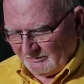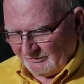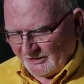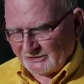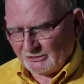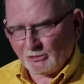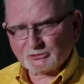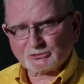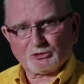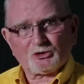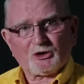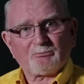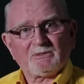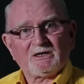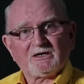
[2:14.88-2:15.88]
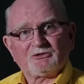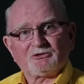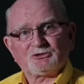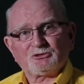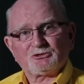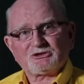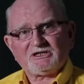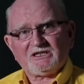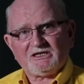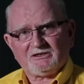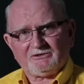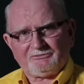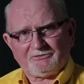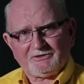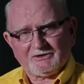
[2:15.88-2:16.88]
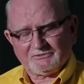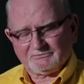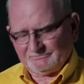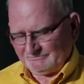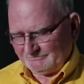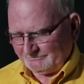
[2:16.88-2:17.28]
That also got me a reduced airfare.